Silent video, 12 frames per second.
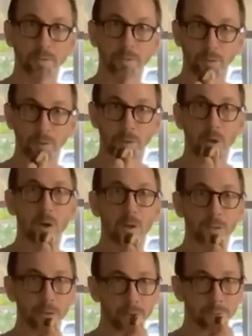during the
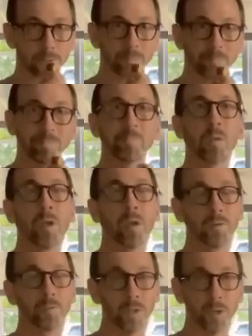holidays.
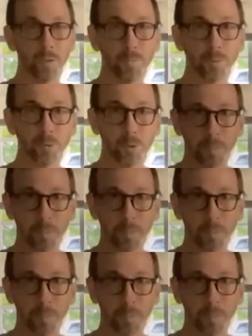Thank you for joining